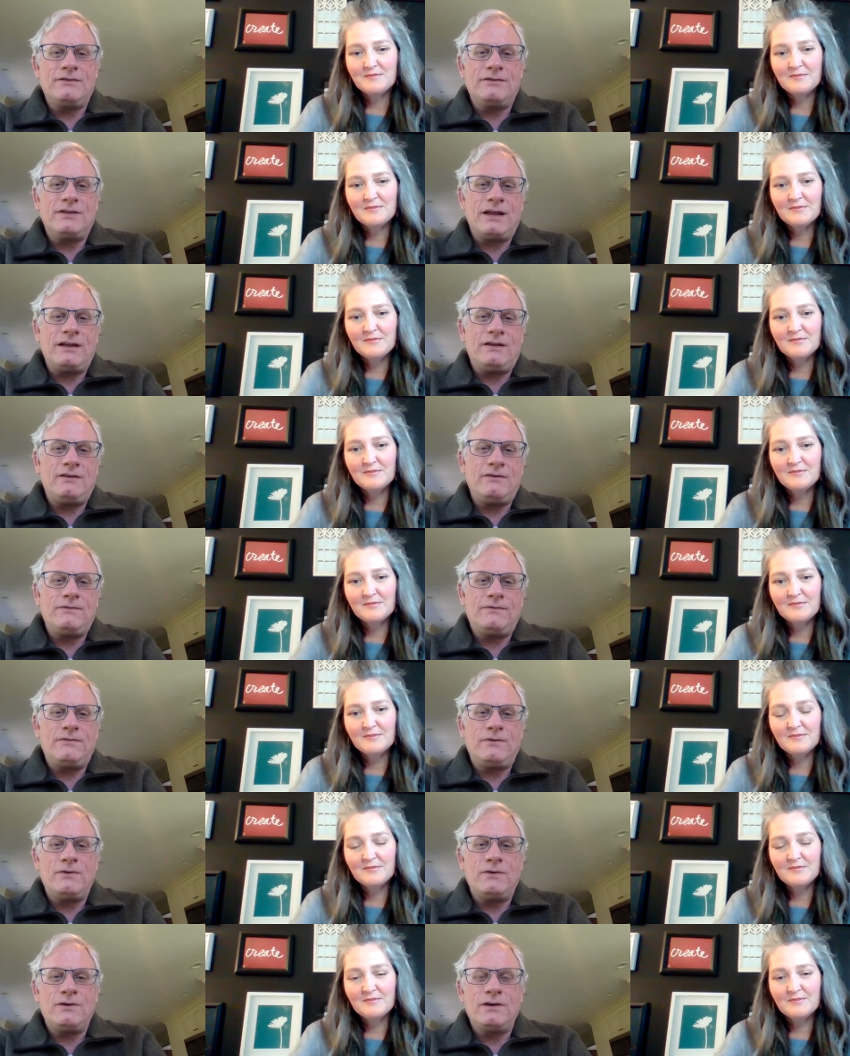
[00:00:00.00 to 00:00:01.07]
Speaker 1: Thank you
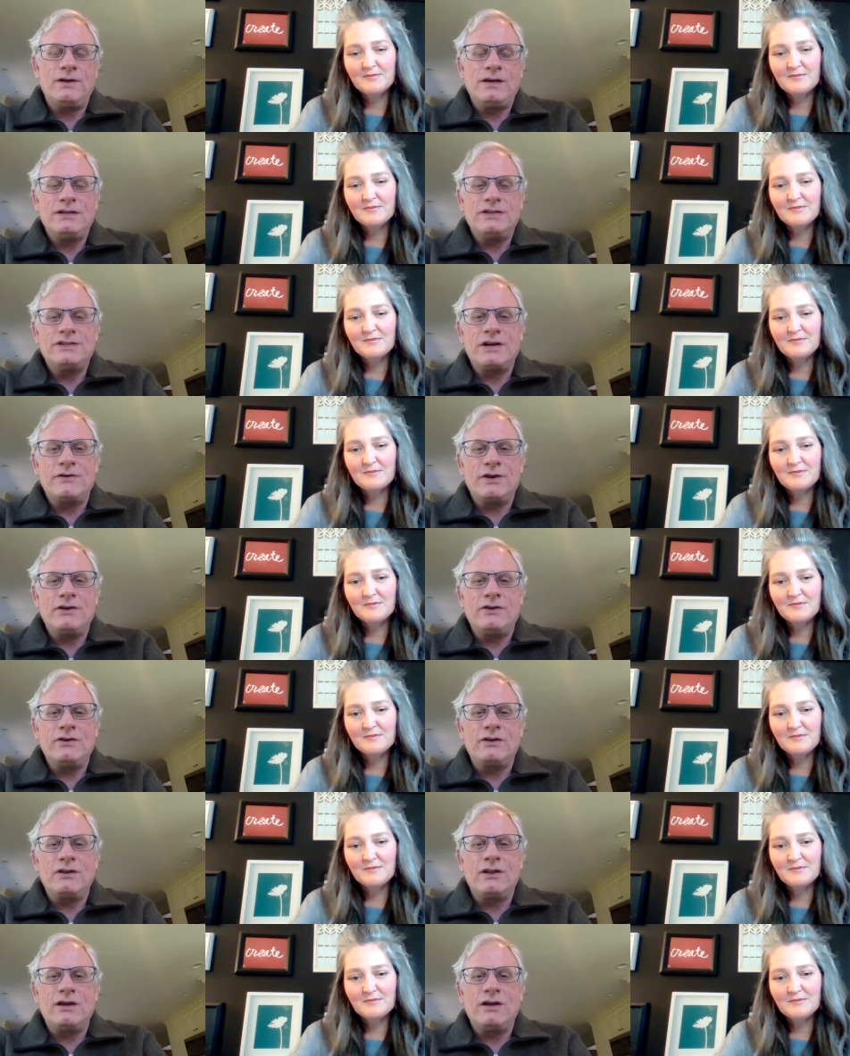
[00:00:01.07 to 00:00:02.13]
for sharing your
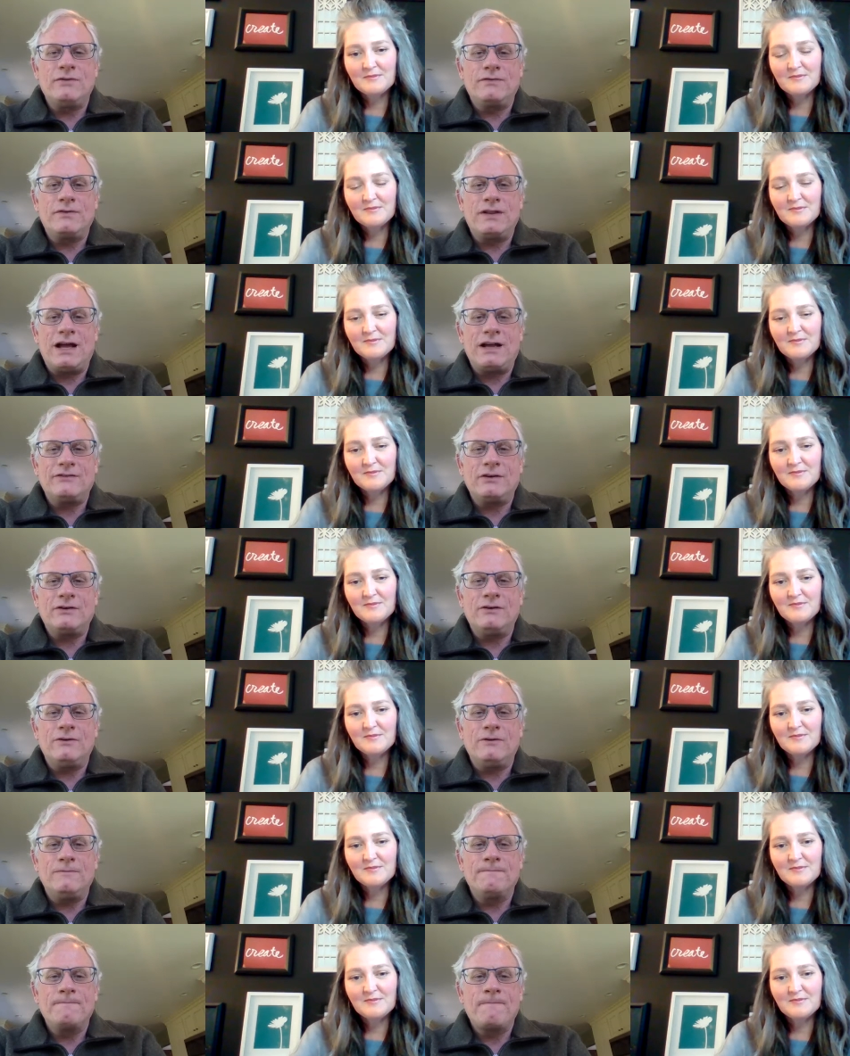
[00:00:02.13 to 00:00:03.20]
love of classical
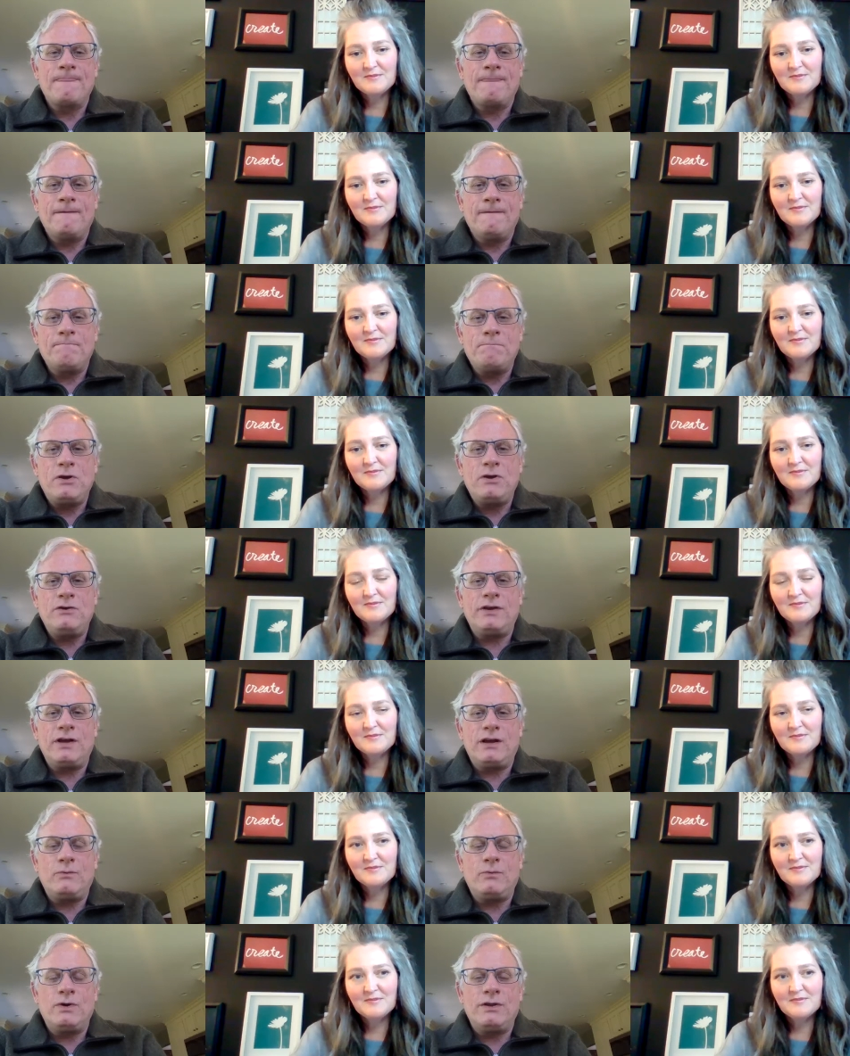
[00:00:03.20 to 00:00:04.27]
music
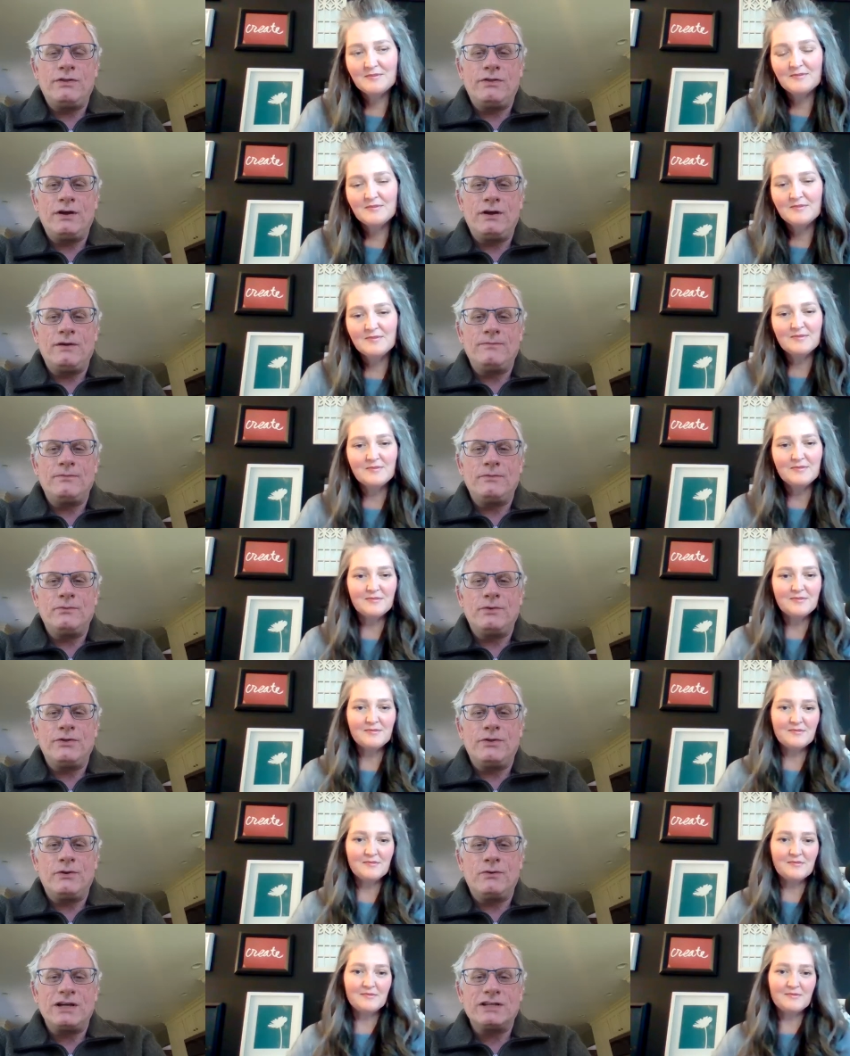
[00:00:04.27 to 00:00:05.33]
with um, with the
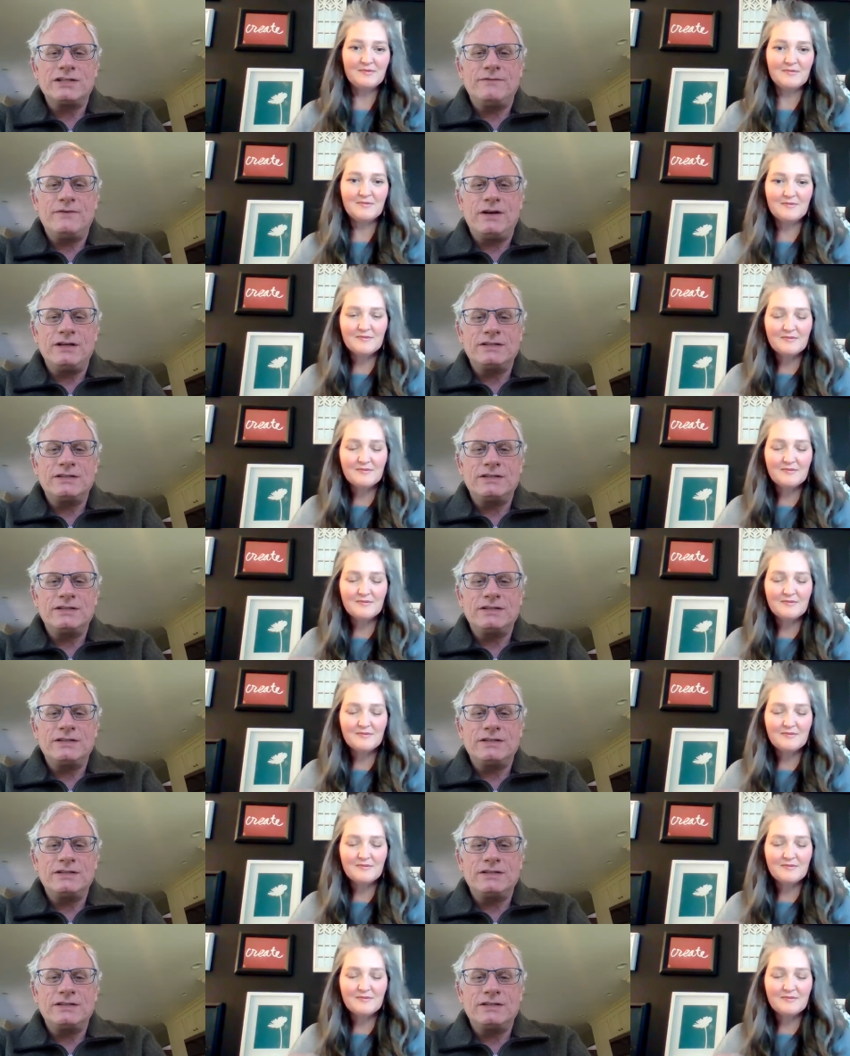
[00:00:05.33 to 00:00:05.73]
rest of us.